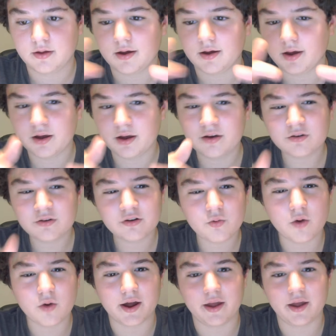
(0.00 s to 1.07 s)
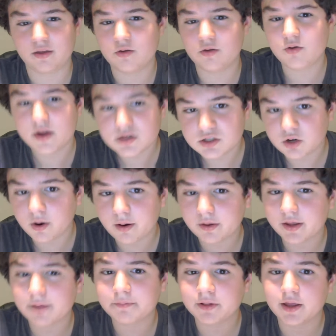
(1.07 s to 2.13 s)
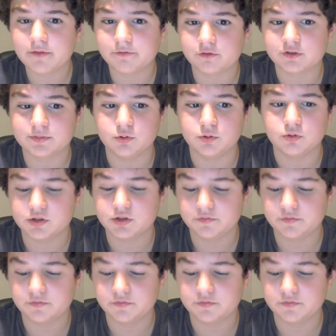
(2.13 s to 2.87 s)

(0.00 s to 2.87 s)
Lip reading: I don't know why. You guys know how I like Playful Spooks.